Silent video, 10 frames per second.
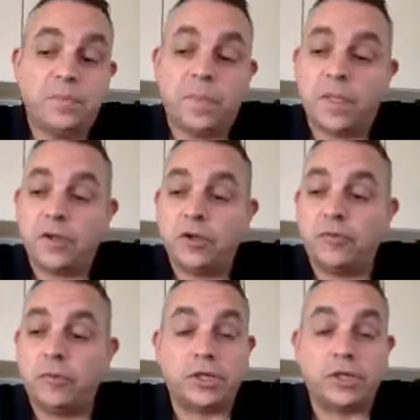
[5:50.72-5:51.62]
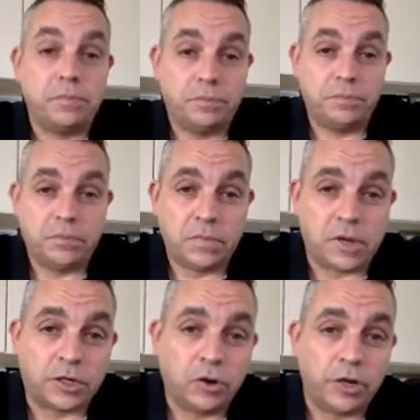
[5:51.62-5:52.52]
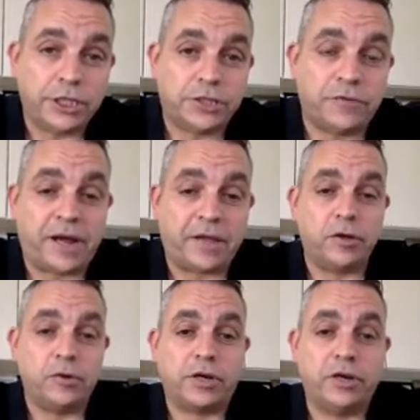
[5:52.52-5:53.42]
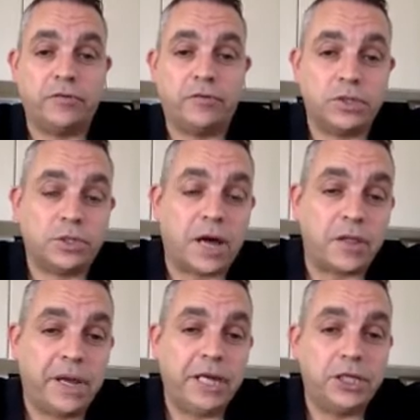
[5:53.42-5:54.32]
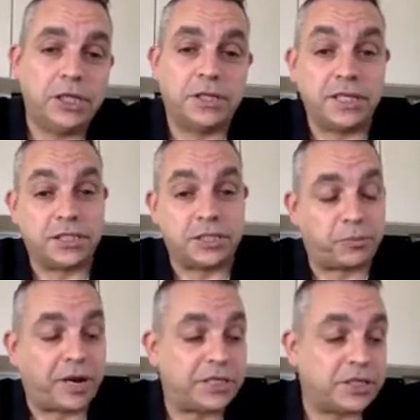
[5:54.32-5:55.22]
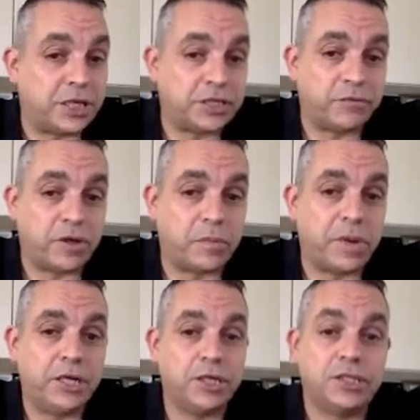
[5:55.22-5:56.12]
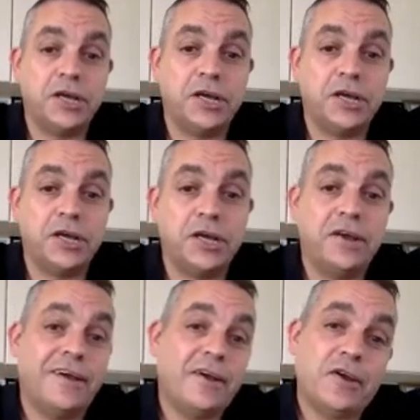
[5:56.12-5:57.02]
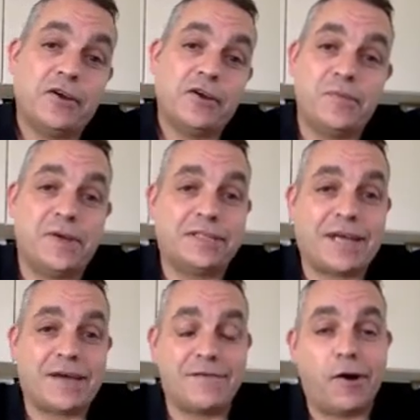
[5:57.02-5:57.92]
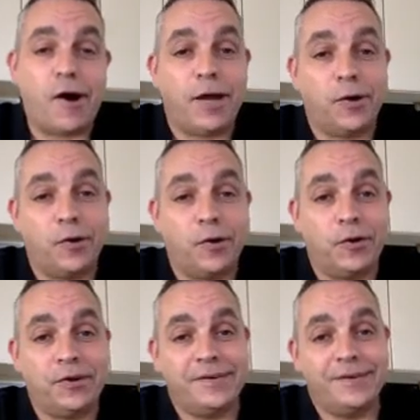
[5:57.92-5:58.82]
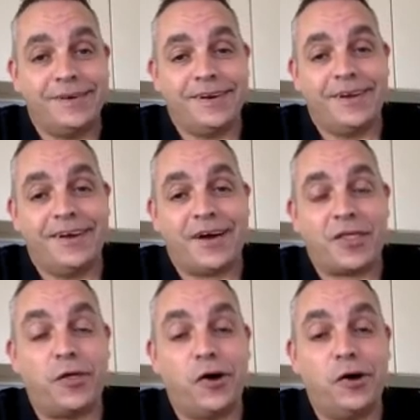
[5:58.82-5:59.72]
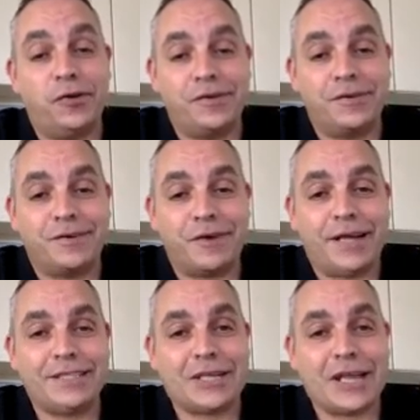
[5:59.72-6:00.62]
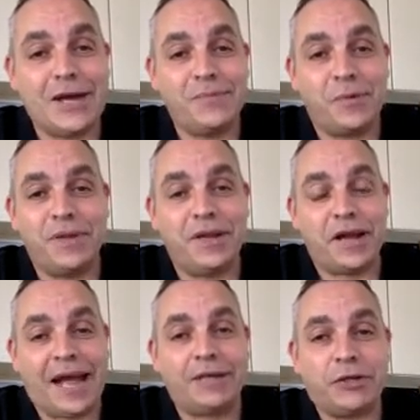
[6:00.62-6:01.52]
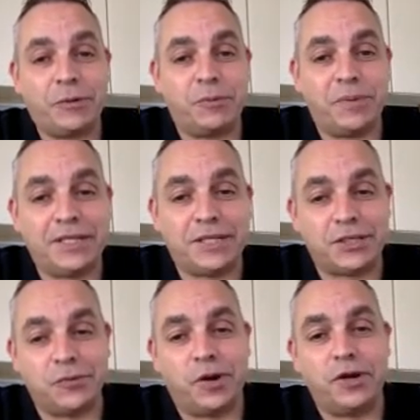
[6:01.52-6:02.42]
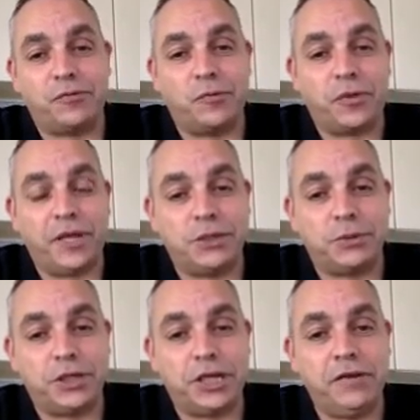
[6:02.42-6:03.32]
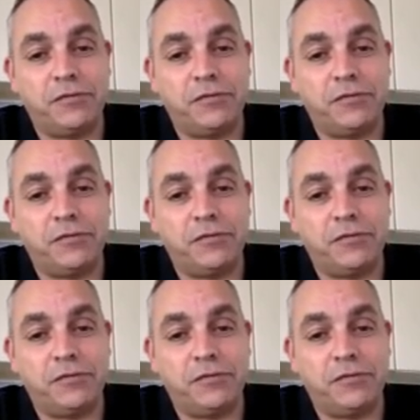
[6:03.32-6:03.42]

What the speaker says: You've also acknowledged the fact that you're looking forward to other majors, that this is a practice session for other majors. You must have an eye on a 3rd Grand Slam. I mean, a hat-trick would be such a wonderful thing to achieve for